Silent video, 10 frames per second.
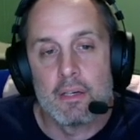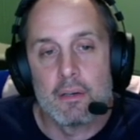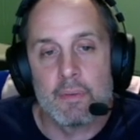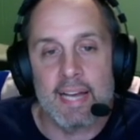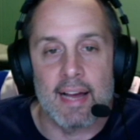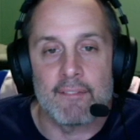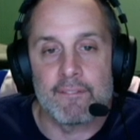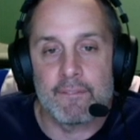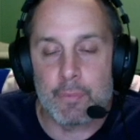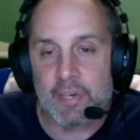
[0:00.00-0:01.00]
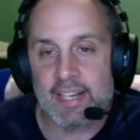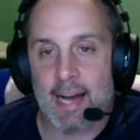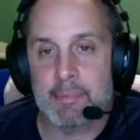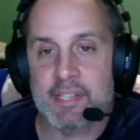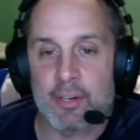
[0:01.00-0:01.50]
We got 3
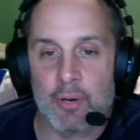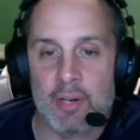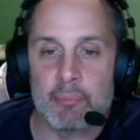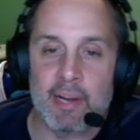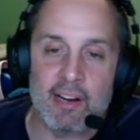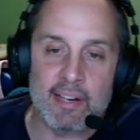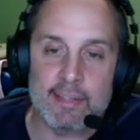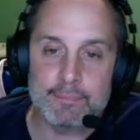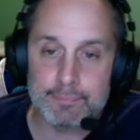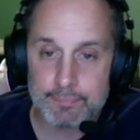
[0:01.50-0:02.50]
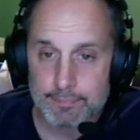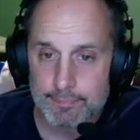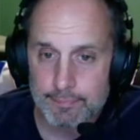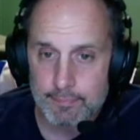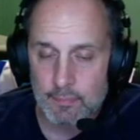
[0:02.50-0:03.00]
copies of Grin and Barrett.
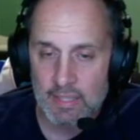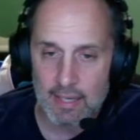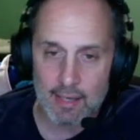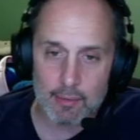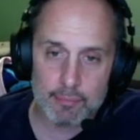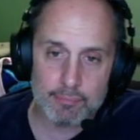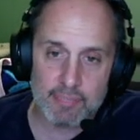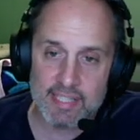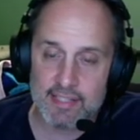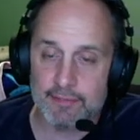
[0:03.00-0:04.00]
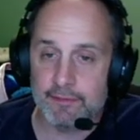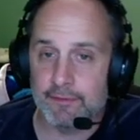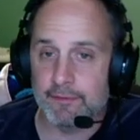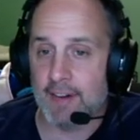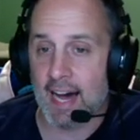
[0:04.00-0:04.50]
It's a
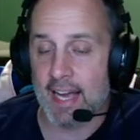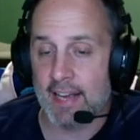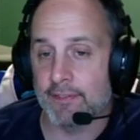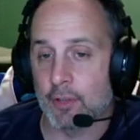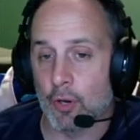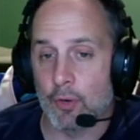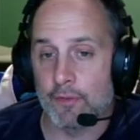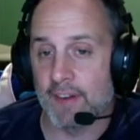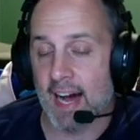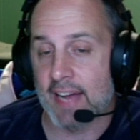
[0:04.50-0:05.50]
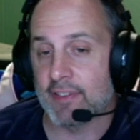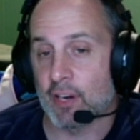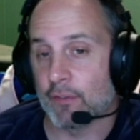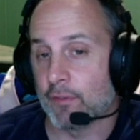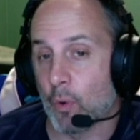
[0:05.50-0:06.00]
5 low 5
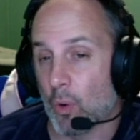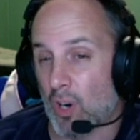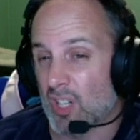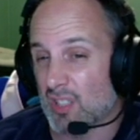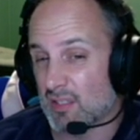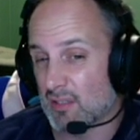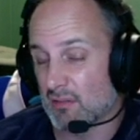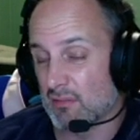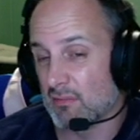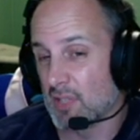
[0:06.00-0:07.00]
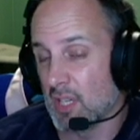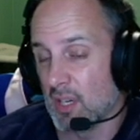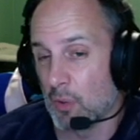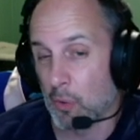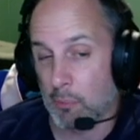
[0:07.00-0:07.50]
on a 4
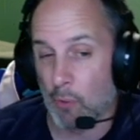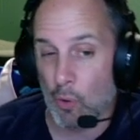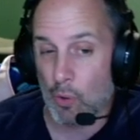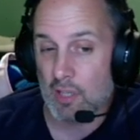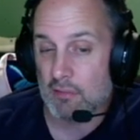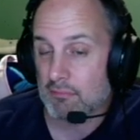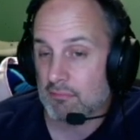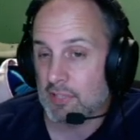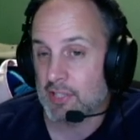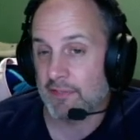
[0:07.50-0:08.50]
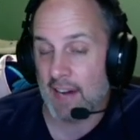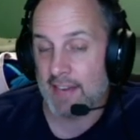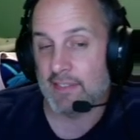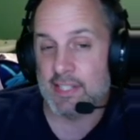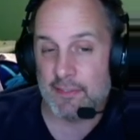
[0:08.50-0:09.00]
or more. It's a
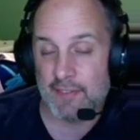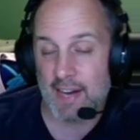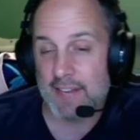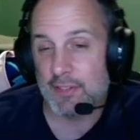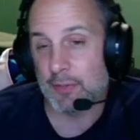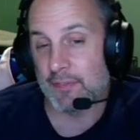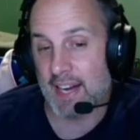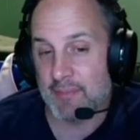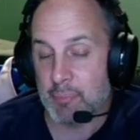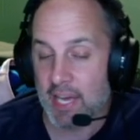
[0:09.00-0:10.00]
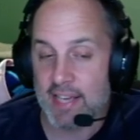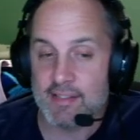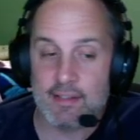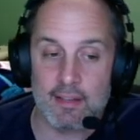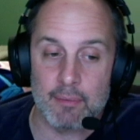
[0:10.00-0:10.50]
5 low 5
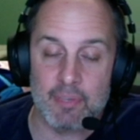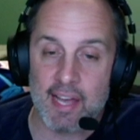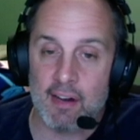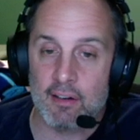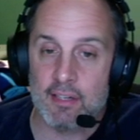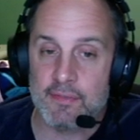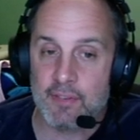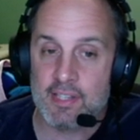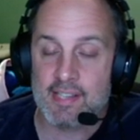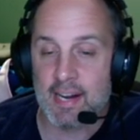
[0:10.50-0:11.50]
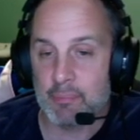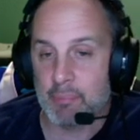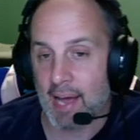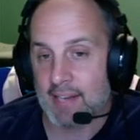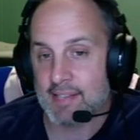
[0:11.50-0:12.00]
base, and then with Eren's front side and
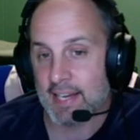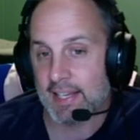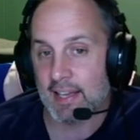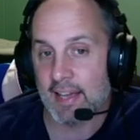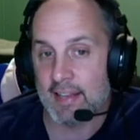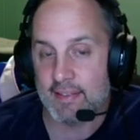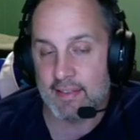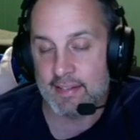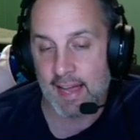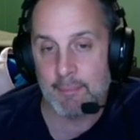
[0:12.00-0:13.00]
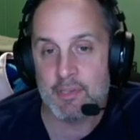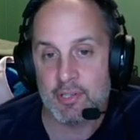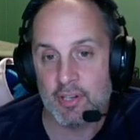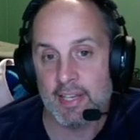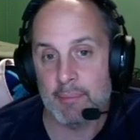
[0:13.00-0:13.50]
back side, the
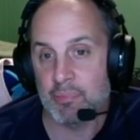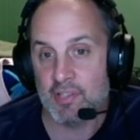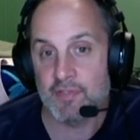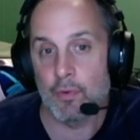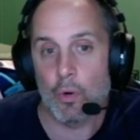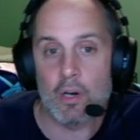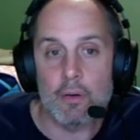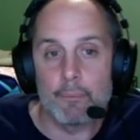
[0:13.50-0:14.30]
damage could get +4.